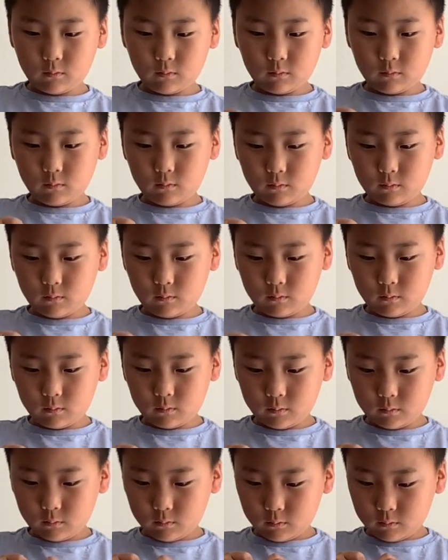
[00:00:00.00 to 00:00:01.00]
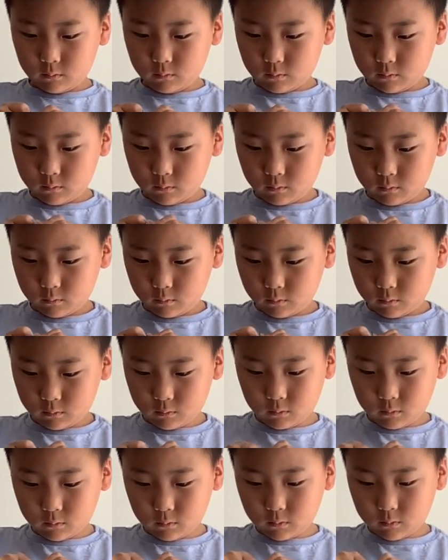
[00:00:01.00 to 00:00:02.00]

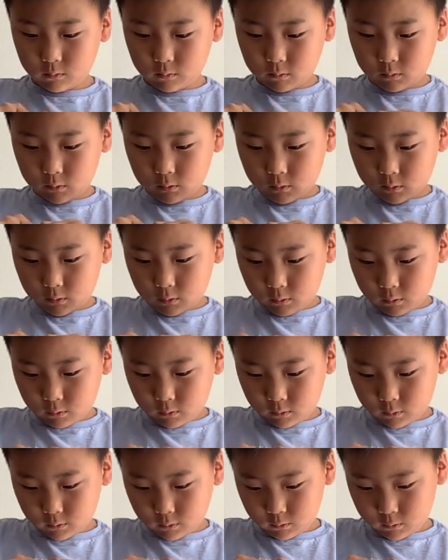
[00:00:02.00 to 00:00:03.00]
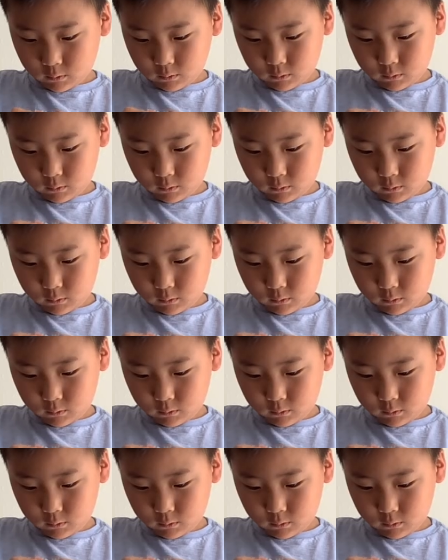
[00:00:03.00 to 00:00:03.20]
[no speech]